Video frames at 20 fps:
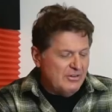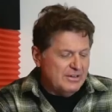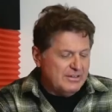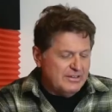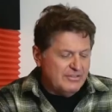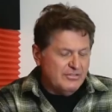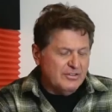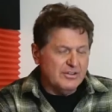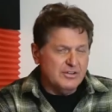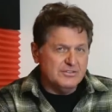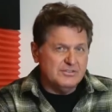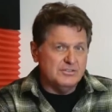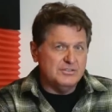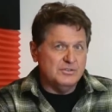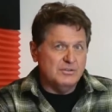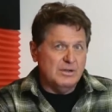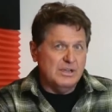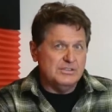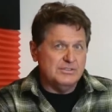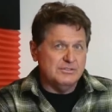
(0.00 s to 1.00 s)
difficult
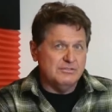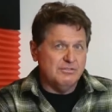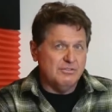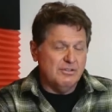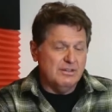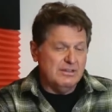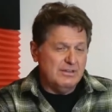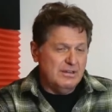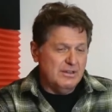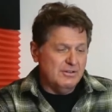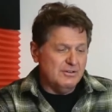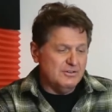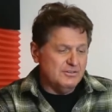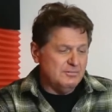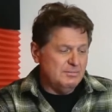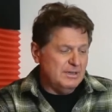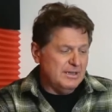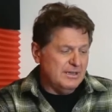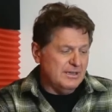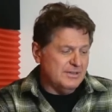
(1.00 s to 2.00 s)
situation for the dealers
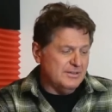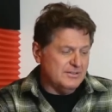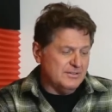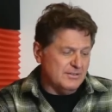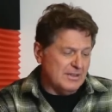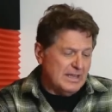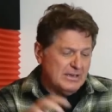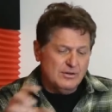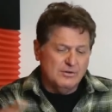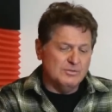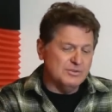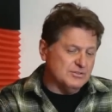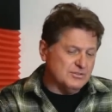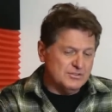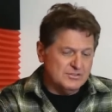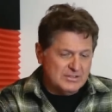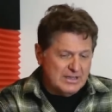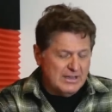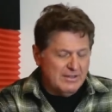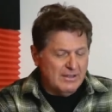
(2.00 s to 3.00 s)
because Land Rovers are
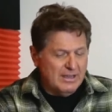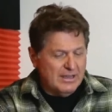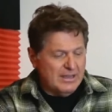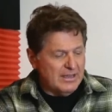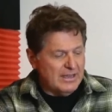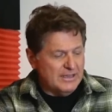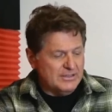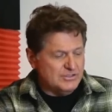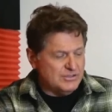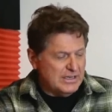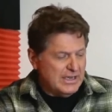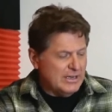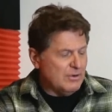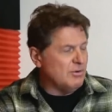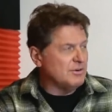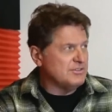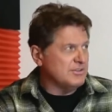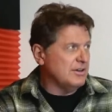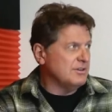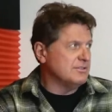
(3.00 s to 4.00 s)
selling and
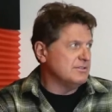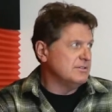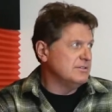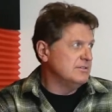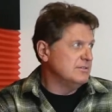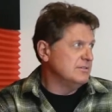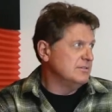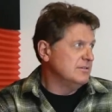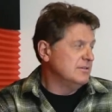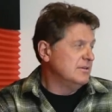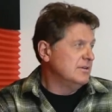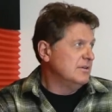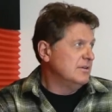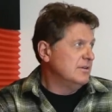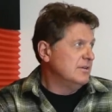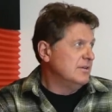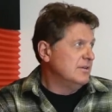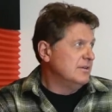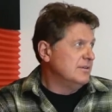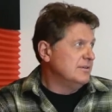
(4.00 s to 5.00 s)
Jaguars aren't.
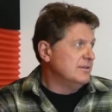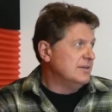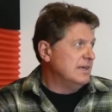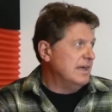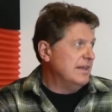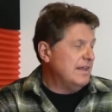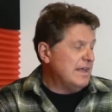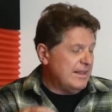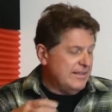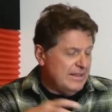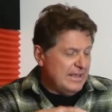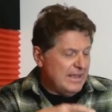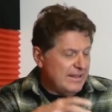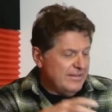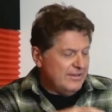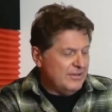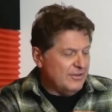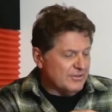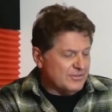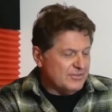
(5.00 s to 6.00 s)
Yeah, and, and,
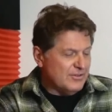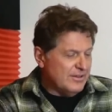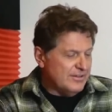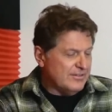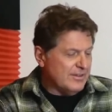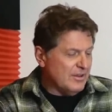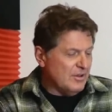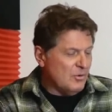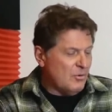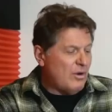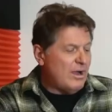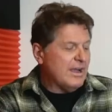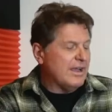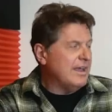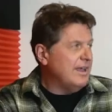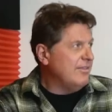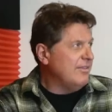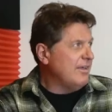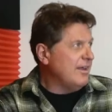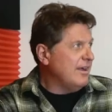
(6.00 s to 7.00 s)
and, you know, so it's like you
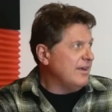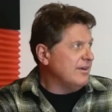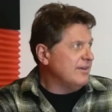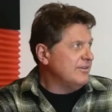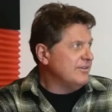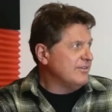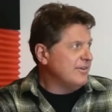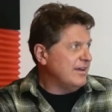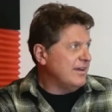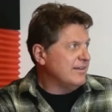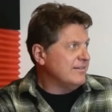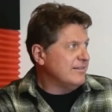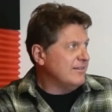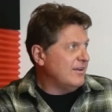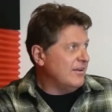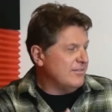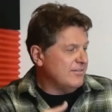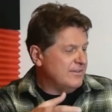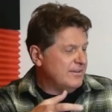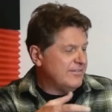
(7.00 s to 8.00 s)
walk in there and you've got
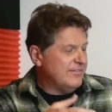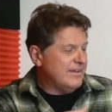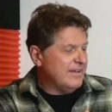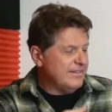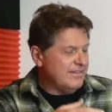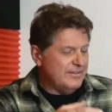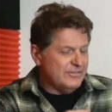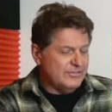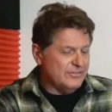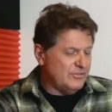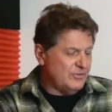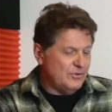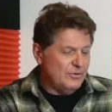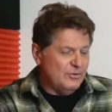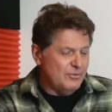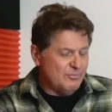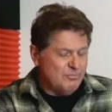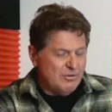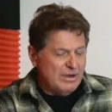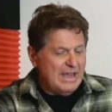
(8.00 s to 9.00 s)
oh, you've got these
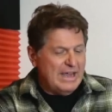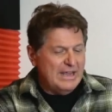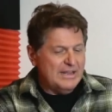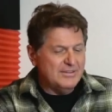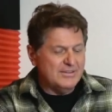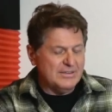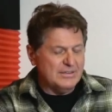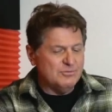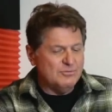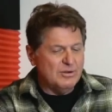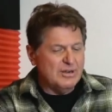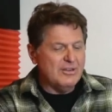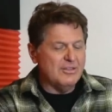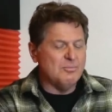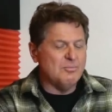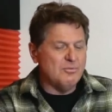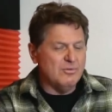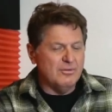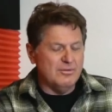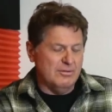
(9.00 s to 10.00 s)
two brands, and one of
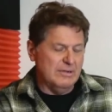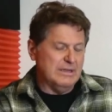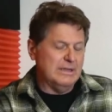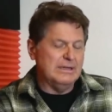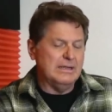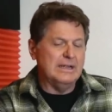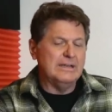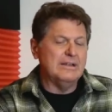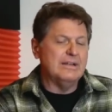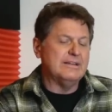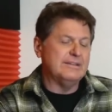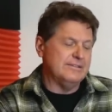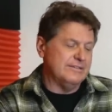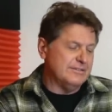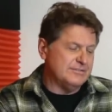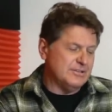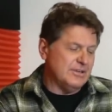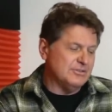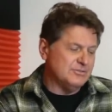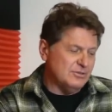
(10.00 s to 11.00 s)
the and, and
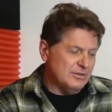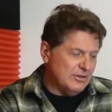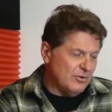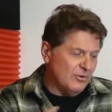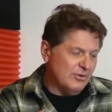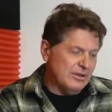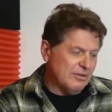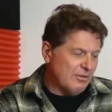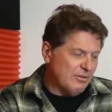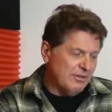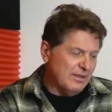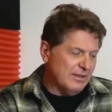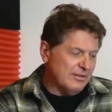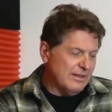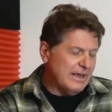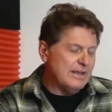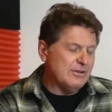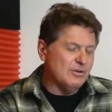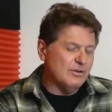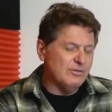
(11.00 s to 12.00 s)
there's also a whole other thing,
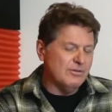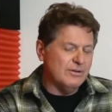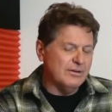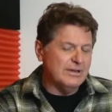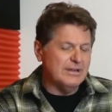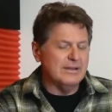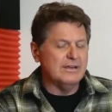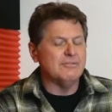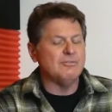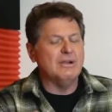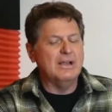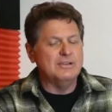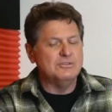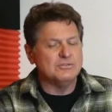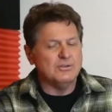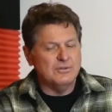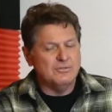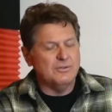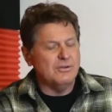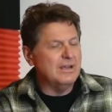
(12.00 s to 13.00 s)
Land Rover, Range
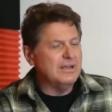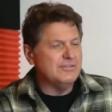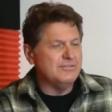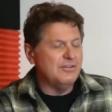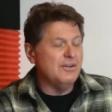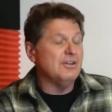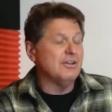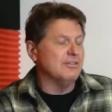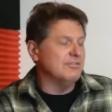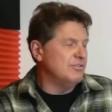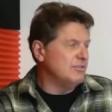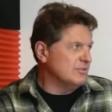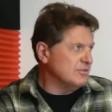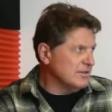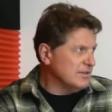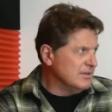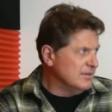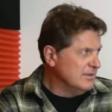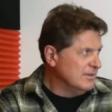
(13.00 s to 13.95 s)
Rover. It's very confusing,